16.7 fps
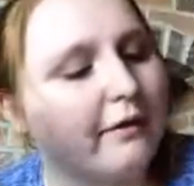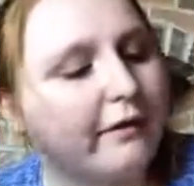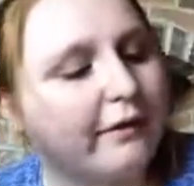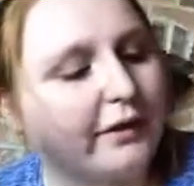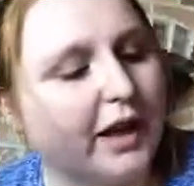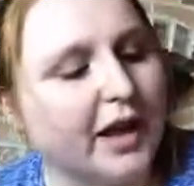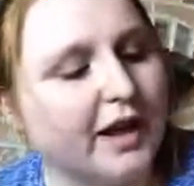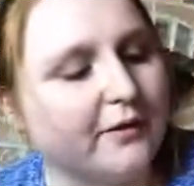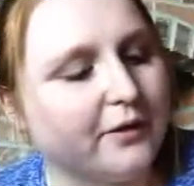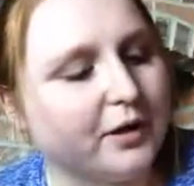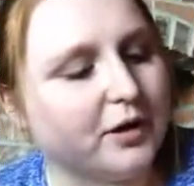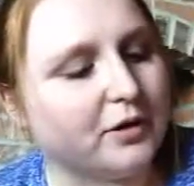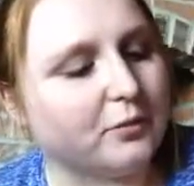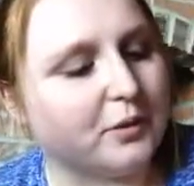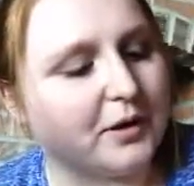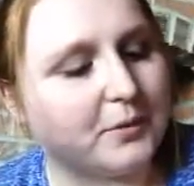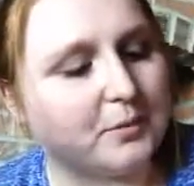
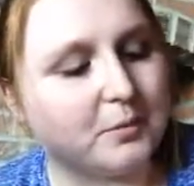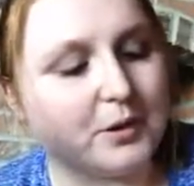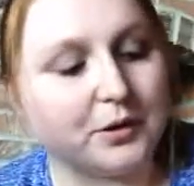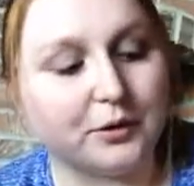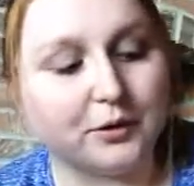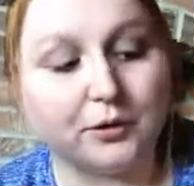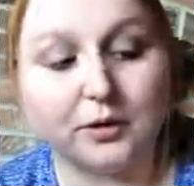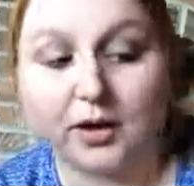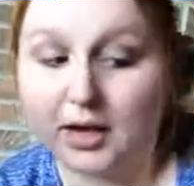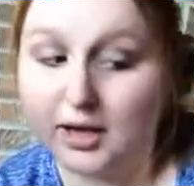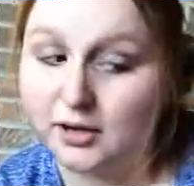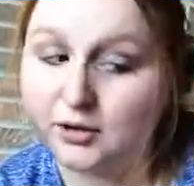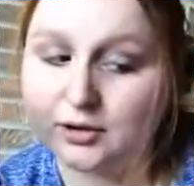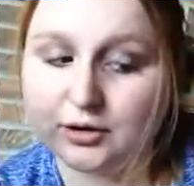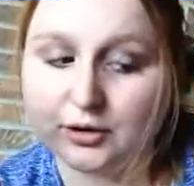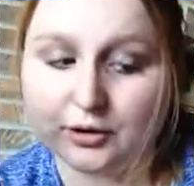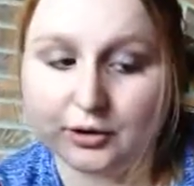Flavored with pure cane
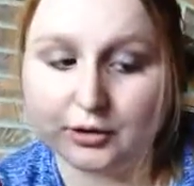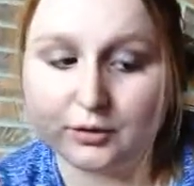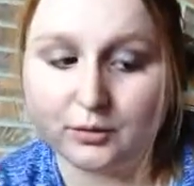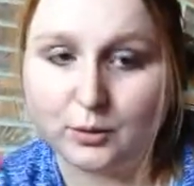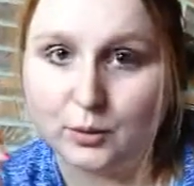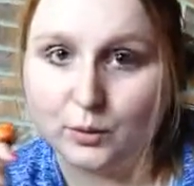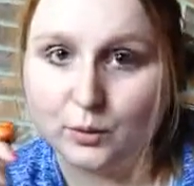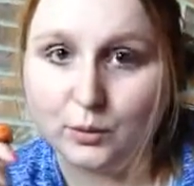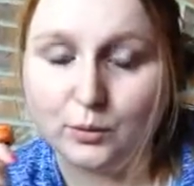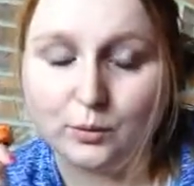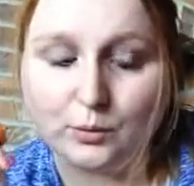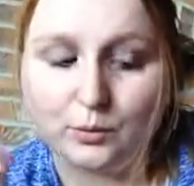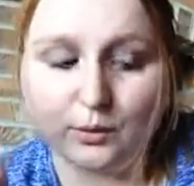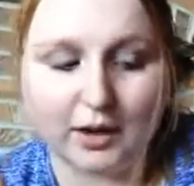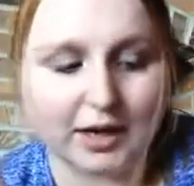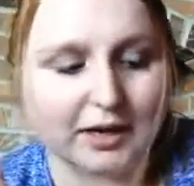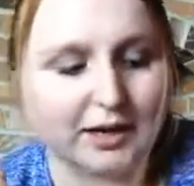sugar
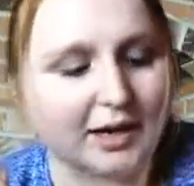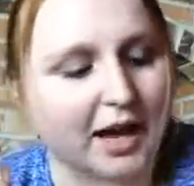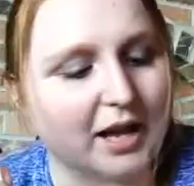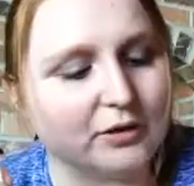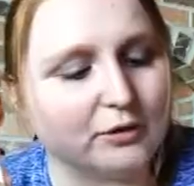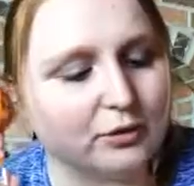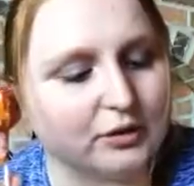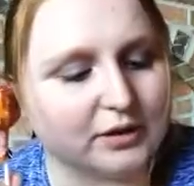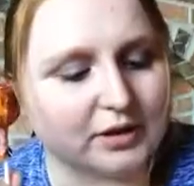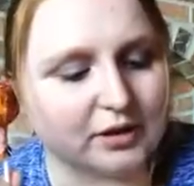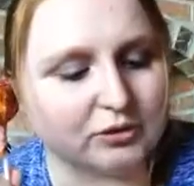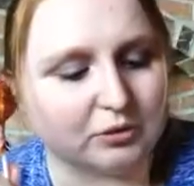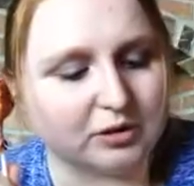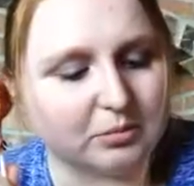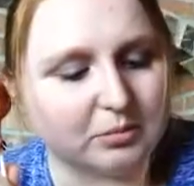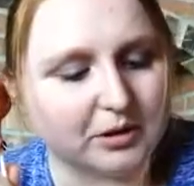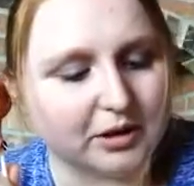ooh, and natural
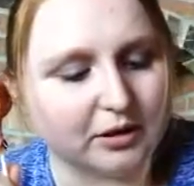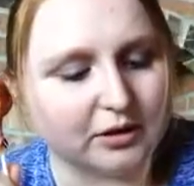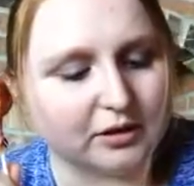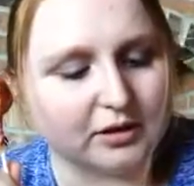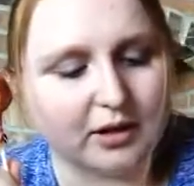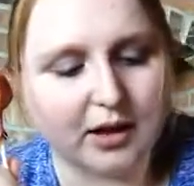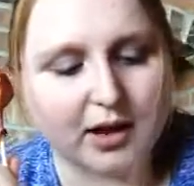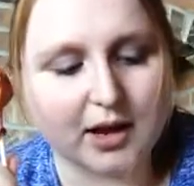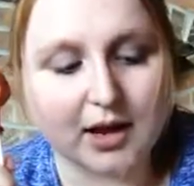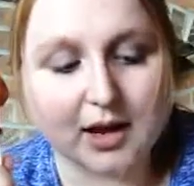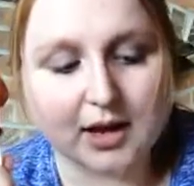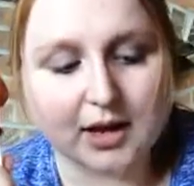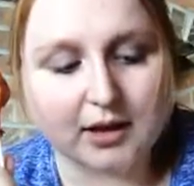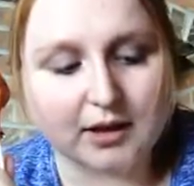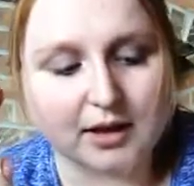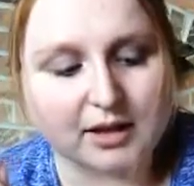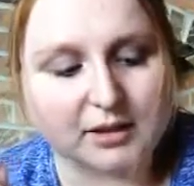citrus peels,
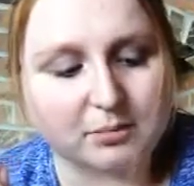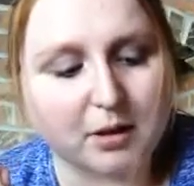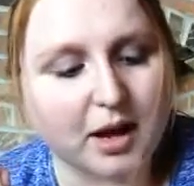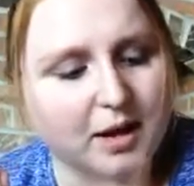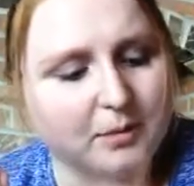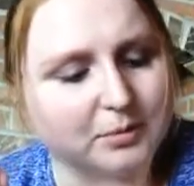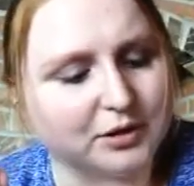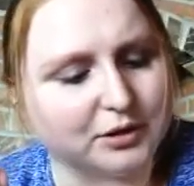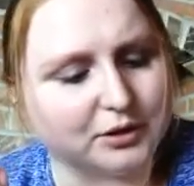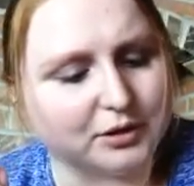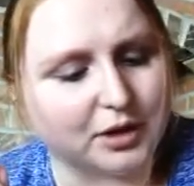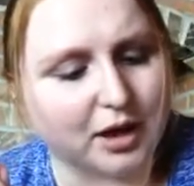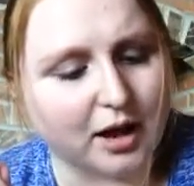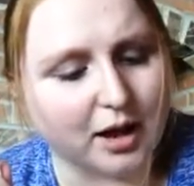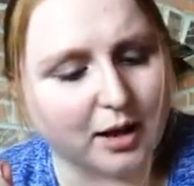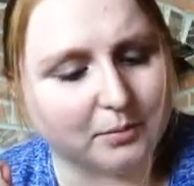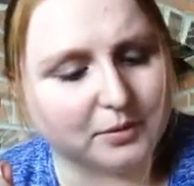these pops are
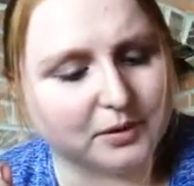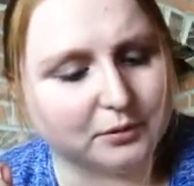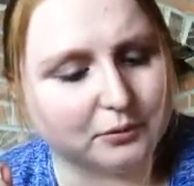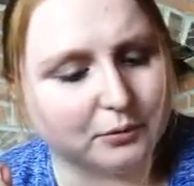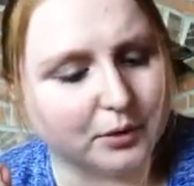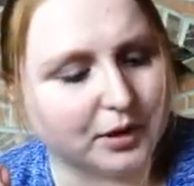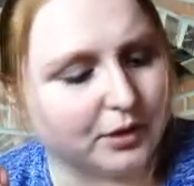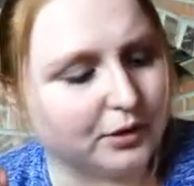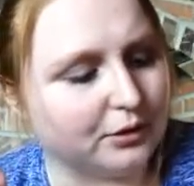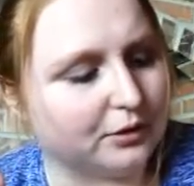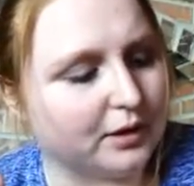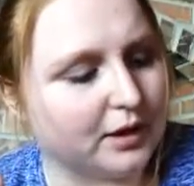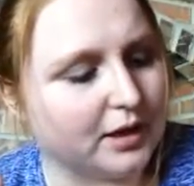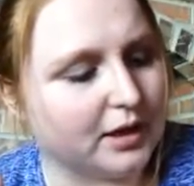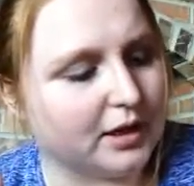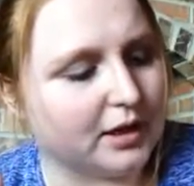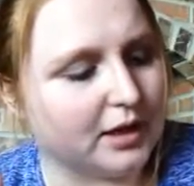tops when you're
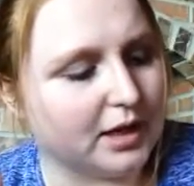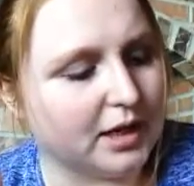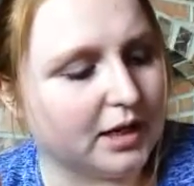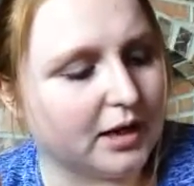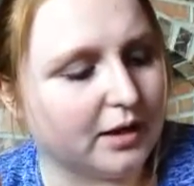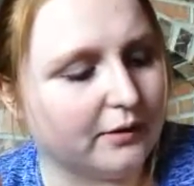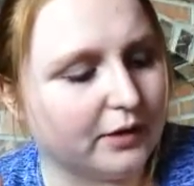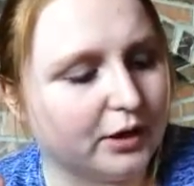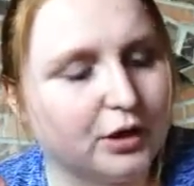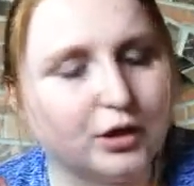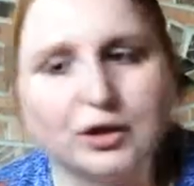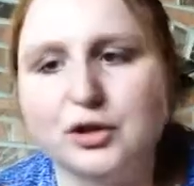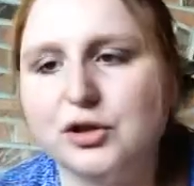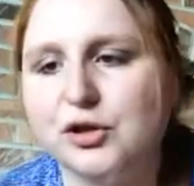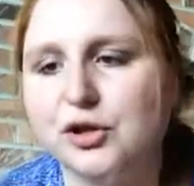in need of a good